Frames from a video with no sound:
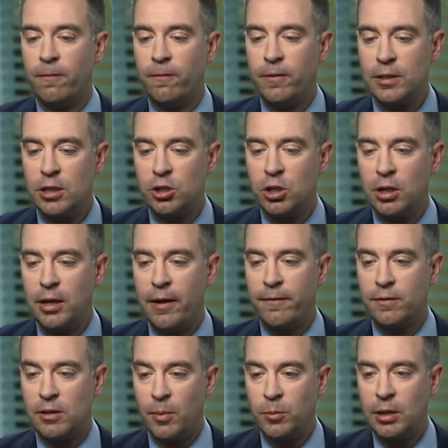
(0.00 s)
physicians
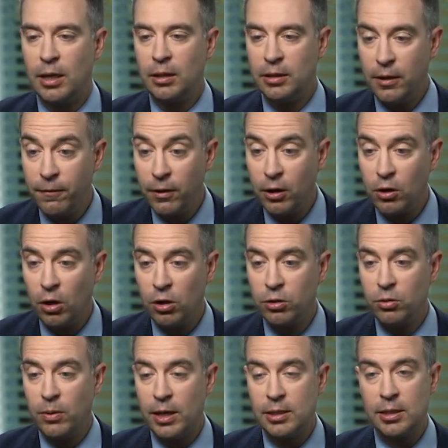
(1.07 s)
have something
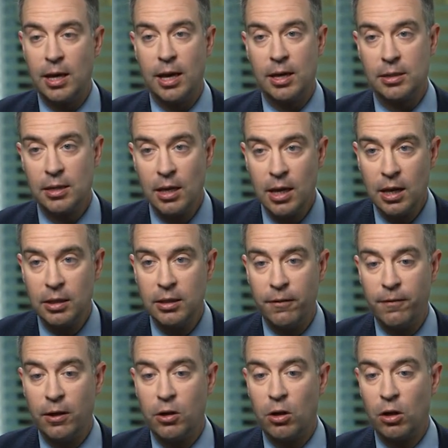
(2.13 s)
difficult to assess,
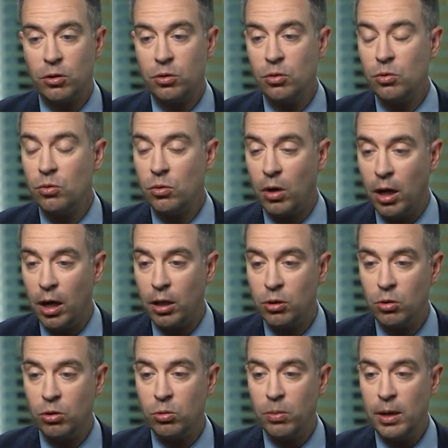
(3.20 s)
difficult to
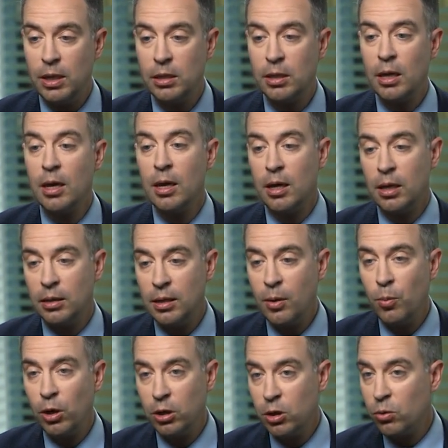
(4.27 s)
treat, they
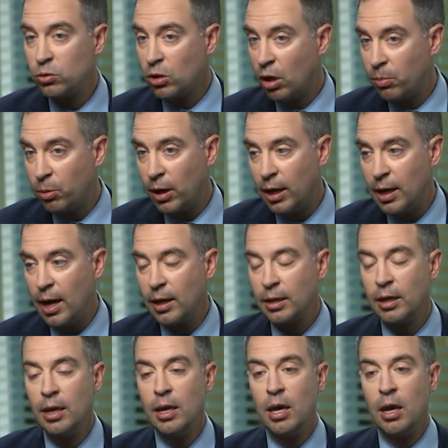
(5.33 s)
will use our
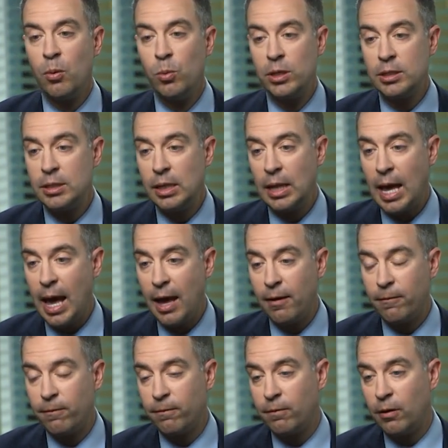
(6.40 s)
product. We still
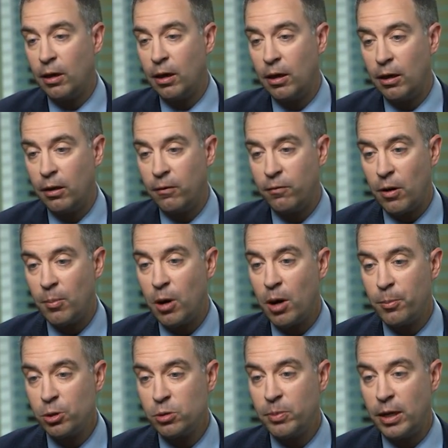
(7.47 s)
have, from
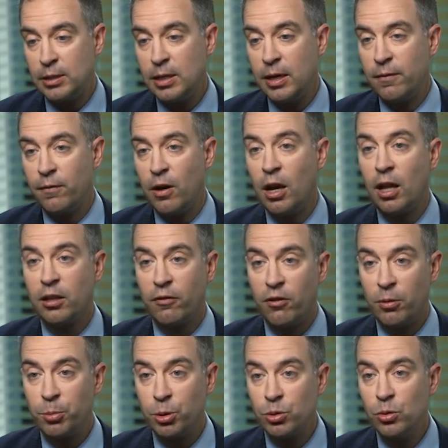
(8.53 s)
our perspective, a lot of
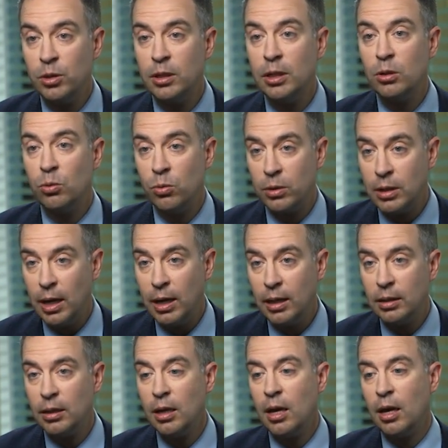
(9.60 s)
opportunity to
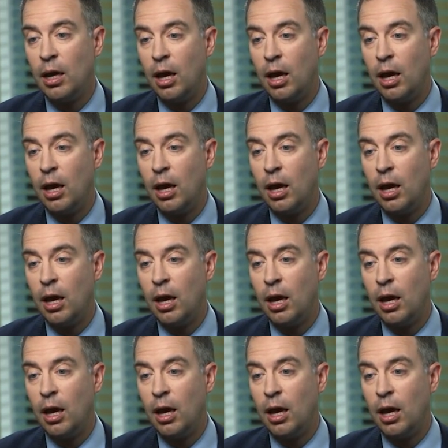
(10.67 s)
gain